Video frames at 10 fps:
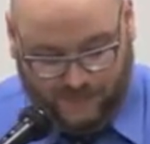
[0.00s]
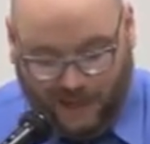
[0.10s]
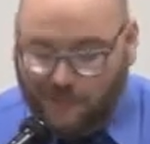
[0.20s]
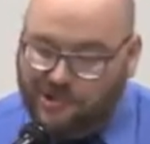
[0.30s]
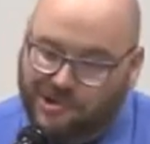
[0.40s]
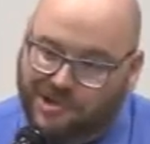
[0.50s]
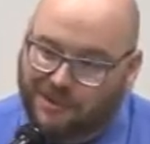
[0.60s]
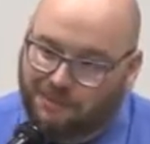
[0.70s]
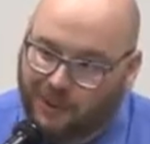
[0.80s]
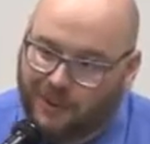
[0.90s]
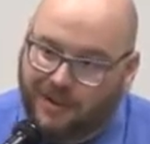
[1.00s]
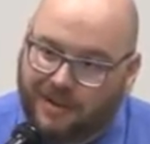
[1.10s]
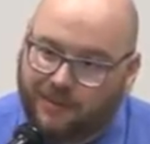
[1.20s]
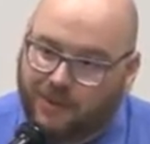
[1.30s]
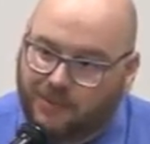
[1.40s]
I was just a
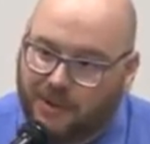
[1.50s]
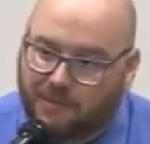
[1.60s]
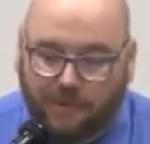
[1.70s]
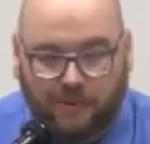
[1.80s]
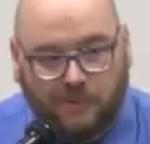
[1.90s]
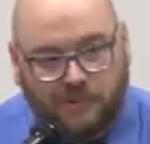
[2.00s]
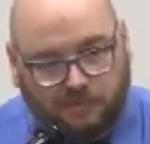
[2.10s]
boy when my mother was